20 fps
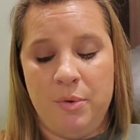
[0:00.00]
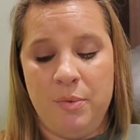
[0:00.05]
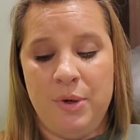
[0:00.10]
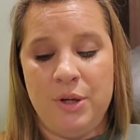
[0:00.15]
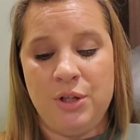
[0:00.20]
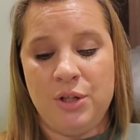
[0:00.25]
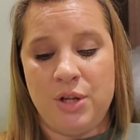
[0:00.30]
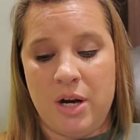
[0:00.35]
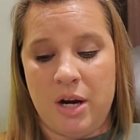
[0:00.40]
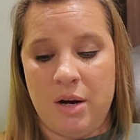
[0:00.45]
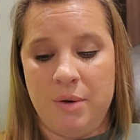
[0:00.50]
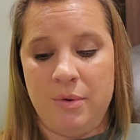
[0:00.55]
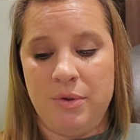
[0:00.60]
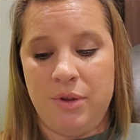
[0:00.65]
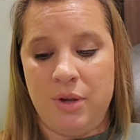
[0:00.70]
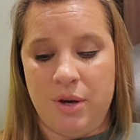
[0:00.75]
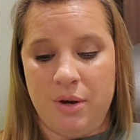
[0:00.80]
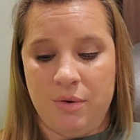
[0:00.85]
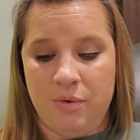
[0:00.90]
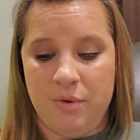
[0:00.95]
We share it
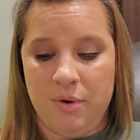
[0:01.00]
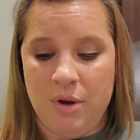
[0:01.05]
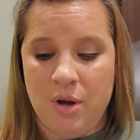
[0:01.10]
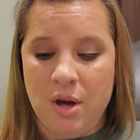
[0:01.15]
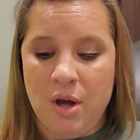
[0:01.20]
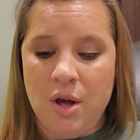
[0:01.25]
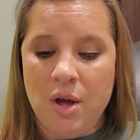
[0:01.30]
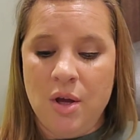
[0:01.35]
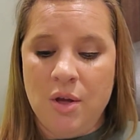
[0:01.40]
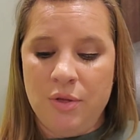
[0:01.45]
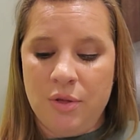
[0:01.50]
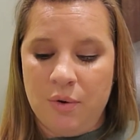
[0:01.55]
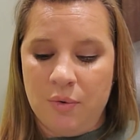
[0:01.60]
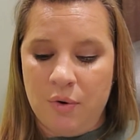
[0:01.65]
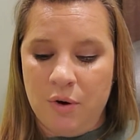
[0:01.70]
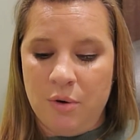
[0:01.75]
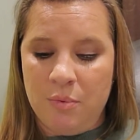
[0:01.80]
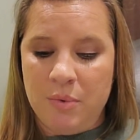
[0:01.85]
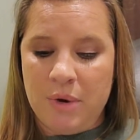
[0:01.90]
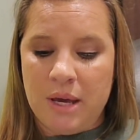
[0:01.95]
with you. The
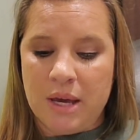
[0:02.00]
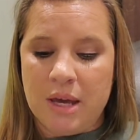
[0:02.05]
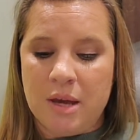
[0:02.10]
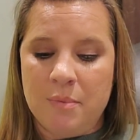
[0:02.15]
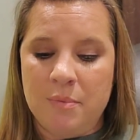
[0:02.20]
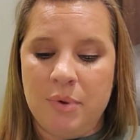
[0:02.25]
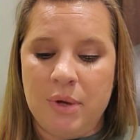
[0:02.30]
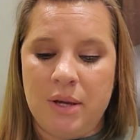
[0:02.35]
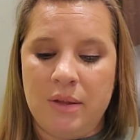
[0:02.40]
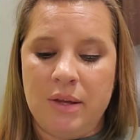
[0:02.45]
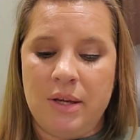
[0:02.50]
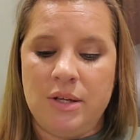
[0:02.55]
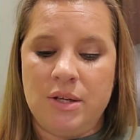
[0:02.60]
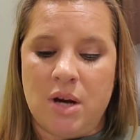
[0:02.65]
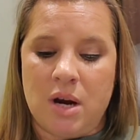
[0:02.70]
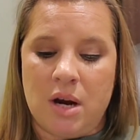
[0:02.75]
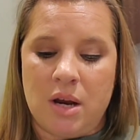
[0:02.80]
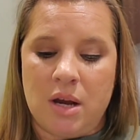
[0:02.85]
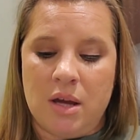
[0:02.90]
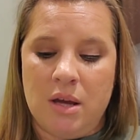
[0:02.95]
room went completely
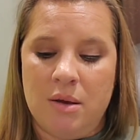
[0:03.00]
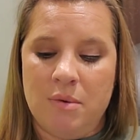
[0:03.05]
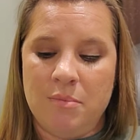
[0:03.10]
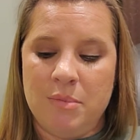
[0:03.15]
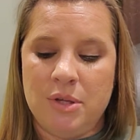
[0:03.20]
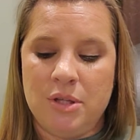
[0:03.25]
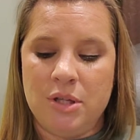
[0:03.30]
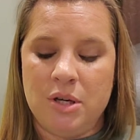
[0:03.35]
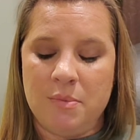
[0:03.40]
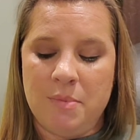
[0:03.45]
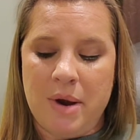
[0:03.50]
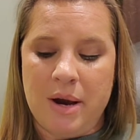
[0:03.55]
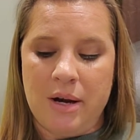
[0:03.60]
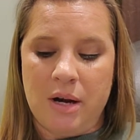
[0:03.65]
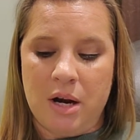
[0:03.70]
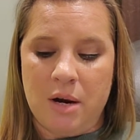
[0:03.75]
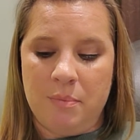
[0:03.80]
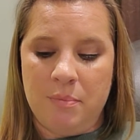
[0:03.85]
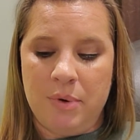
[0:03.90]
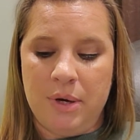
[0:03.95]
dark. Mr.
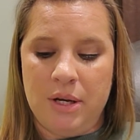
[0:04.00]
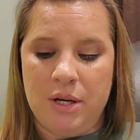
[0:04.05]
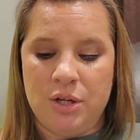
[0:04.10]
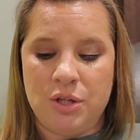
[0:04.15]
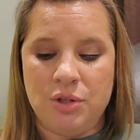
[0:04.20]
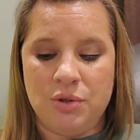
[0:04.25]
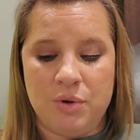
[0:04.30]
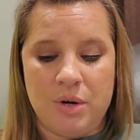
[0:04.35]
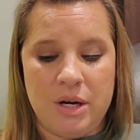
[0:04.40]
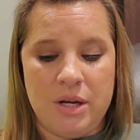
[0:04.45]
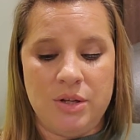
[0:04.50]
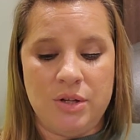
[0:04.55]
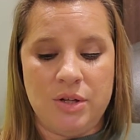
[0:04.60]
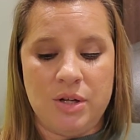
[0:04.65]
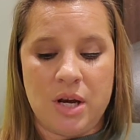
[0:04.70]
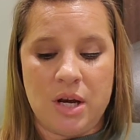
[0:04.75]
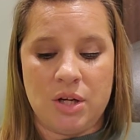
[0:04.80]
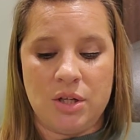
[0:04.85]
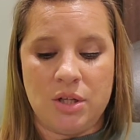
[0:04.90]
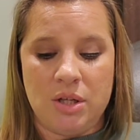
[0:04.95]
Meinert played a short
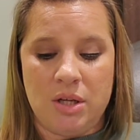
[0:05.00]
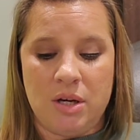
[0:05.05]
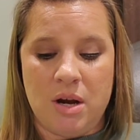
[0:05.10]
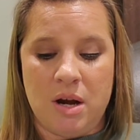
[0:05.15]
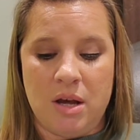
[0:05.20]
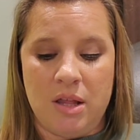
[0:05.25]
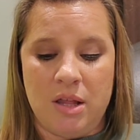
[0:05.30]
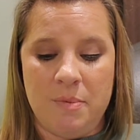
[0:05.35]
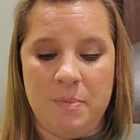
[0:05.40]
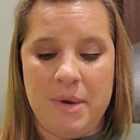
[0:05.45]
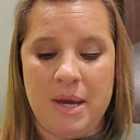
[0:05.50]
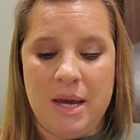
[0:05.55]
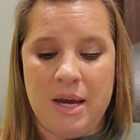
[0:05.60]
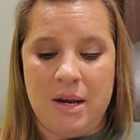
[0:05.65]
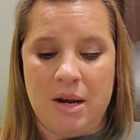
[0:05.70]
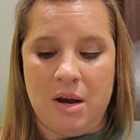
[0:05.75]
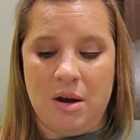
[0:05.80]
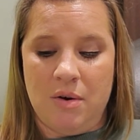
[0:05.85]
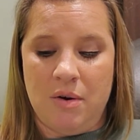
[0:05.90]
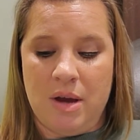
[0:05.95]
introduction on the
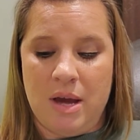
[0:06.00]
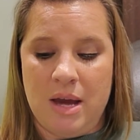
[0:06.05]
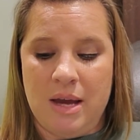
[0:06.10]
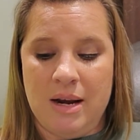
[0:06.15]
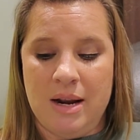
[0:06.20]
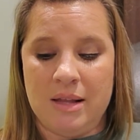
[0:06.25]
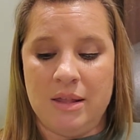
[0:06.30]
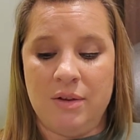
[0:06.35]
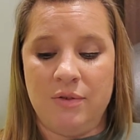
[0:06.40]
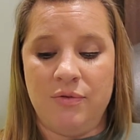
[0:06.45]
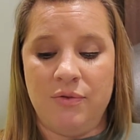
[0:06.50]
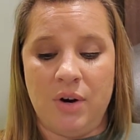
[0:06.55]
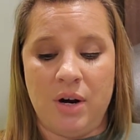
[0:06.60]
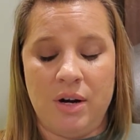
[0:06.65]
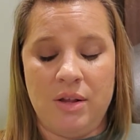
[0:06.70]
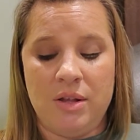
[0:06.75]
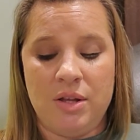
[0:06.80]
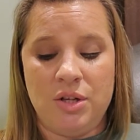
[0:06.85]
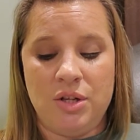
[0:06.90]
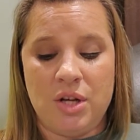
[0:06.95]
piano, and at the
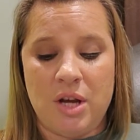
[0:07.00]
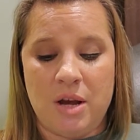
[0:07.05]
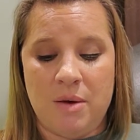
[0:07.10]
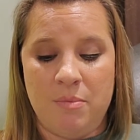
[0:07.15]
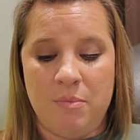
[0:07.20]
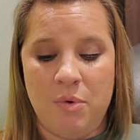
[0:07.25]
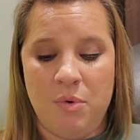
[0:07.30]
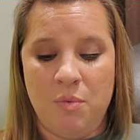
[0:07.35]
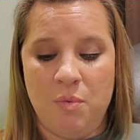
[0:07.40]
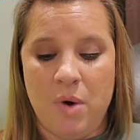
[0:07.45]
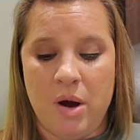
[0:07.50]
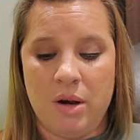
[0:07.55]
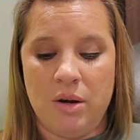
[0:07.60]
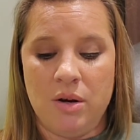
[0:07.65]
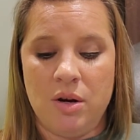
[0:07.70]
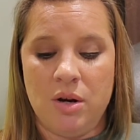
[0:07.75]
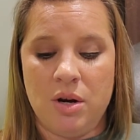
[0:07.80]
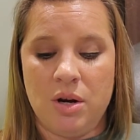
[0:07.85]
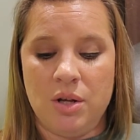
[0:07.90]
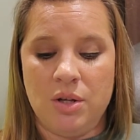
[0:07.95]
front of the gym, one
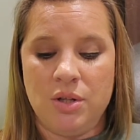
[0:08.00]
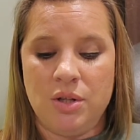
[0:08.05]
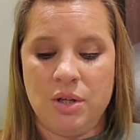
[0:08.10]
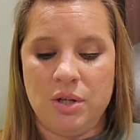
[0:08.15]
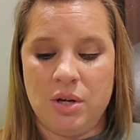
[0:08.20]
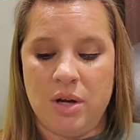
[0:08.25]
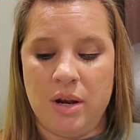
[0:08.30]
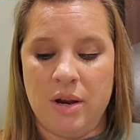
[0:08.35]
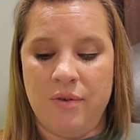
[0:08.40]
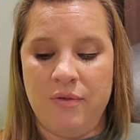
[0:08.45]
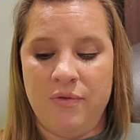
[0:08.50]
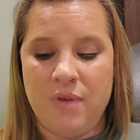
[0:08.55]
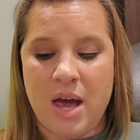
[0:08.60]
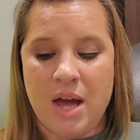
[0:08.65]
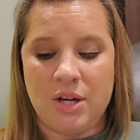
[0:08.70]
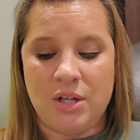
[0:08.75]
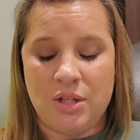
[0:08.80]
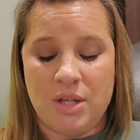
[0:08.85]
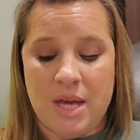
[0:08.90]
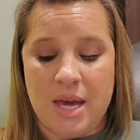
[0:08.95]
girl turned on a
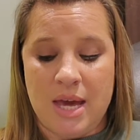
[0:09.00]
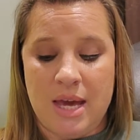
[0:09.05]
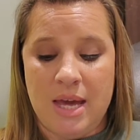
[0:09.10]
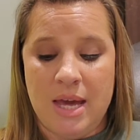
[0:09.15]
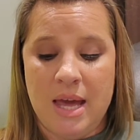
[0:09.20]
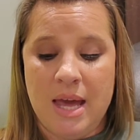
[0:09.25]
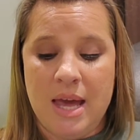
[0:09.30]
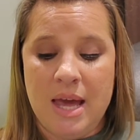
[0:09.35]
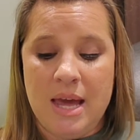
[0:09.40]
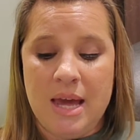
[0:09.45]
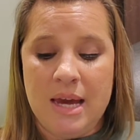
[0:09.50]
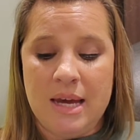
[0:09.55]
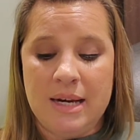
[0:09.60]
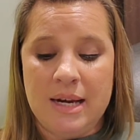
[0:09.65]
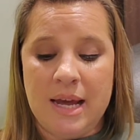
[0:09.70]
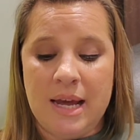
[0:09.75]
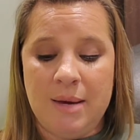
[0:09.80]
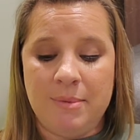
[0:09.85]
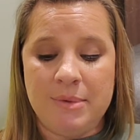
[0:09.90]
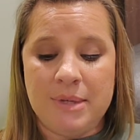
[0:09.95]
flashlight and
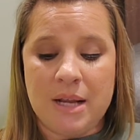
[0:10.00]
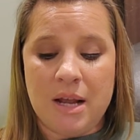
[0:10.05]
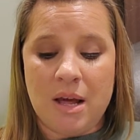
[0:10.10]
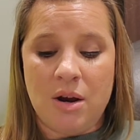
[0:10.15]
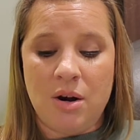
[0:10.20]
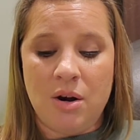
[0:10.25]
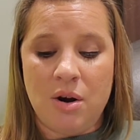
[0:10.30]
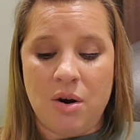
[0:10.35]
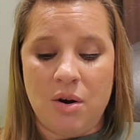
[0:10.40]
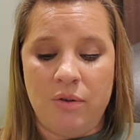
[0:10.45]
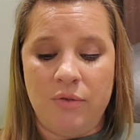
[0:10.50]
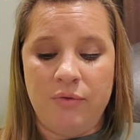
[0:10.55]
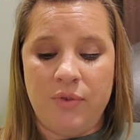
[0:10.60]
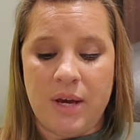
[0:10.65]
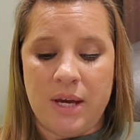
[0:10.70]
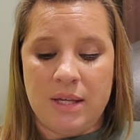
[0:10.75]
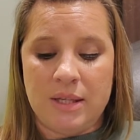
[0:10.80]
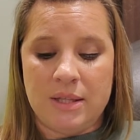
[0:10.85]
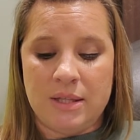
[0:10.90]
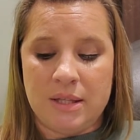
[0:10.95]
aimed it at her own
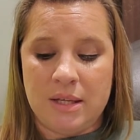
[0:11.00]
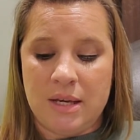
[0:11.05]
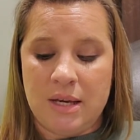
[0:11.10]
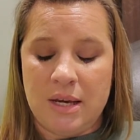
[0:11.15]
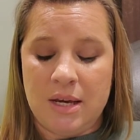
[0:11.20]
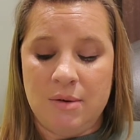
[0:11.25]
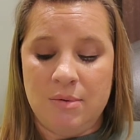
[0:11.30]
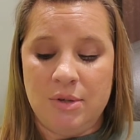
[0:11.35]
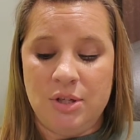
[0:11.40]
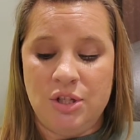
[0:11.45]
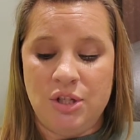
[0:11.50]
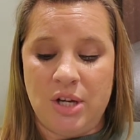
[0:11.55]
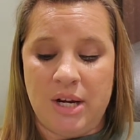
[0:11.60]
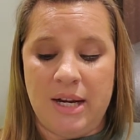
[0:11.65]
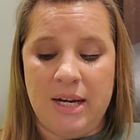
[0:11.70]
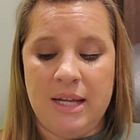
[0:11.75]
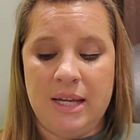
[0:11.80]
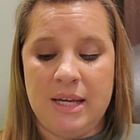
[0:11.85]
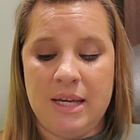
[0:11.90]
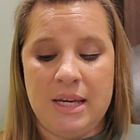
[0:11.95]
face. It was
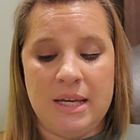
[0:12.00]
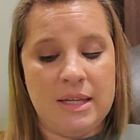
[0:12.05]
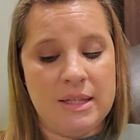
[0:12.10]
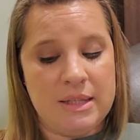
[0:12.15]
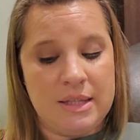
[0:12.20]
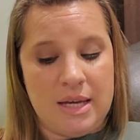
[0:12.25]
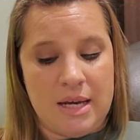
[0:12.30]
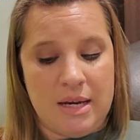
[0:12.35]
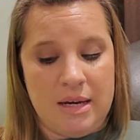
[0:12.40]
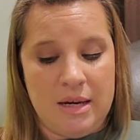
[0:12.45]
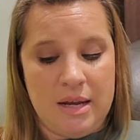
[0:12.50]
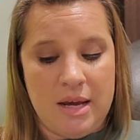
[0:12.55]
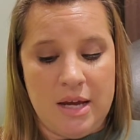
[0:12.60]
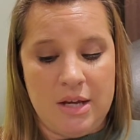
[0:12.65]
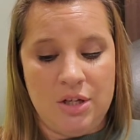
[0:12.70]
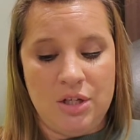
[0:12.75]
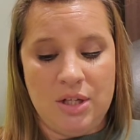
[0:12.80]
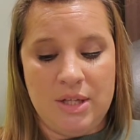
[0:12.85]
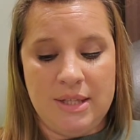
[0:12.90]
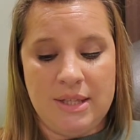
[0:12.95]
Janie Kingston,
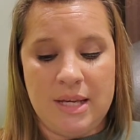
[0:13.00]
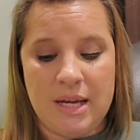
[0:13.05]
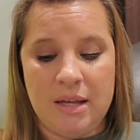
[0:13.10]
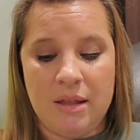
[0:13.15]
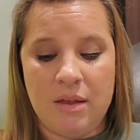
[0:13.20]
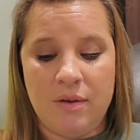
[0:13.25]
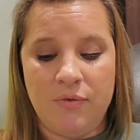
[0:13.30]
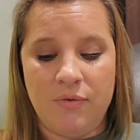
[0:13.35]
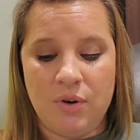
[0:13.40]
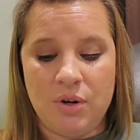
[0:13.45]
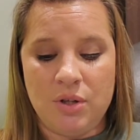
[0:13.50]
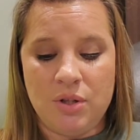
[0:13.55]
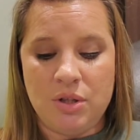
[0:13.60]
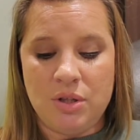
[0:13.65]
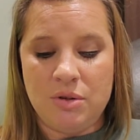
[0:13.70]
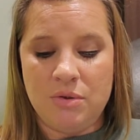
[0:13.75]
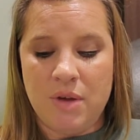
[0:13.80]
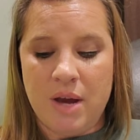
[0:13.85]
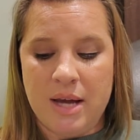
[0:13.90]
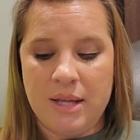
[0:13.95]
and she sang the first
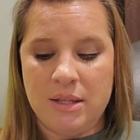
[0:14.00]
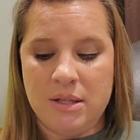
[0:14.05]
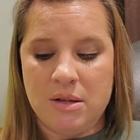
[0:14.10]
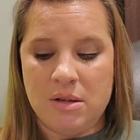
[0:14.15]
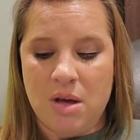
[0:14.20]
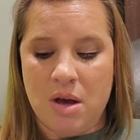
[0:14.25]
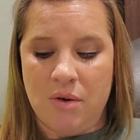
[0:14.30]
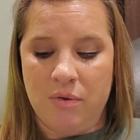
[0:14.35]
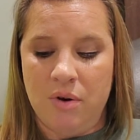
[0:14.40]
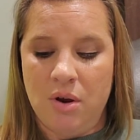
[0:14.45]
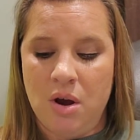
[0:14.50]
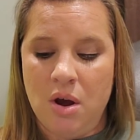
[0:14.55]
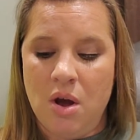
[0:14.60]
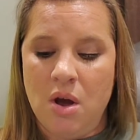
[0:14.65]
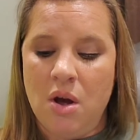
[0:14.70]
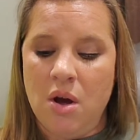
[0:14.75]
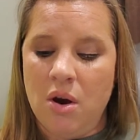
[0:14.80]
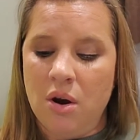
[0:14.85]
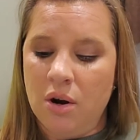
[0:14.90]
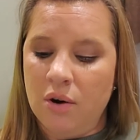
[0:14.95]
2 lines alone,
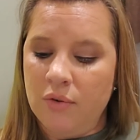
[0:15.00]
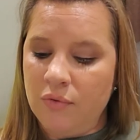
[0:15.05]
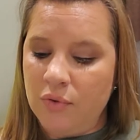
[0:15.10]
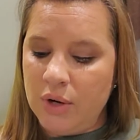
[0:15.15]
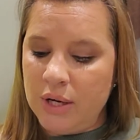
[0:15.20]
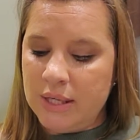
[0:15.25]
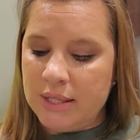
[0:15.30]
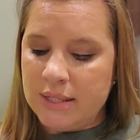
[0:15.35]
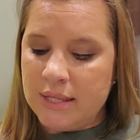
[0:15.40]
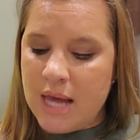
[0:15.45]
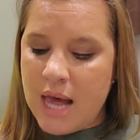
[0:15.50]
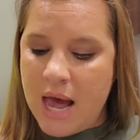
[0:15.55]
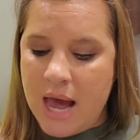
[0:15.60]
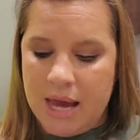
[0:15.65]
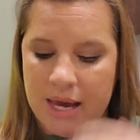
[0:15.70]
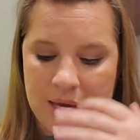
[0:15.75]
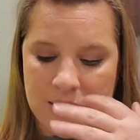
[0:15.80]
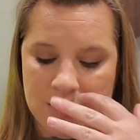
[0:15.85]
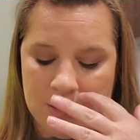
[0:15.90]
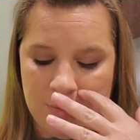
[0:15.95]
her voice
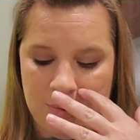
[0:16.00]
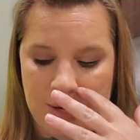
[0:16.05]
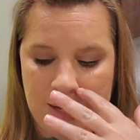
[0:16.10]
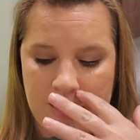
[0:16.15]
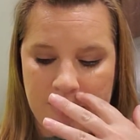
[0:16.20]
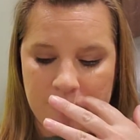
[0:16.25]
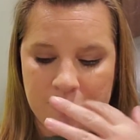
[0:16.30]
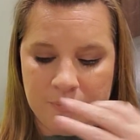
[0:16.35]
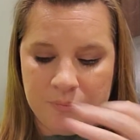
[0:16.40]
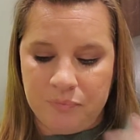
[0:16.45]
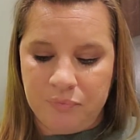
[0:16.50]
high and sweet.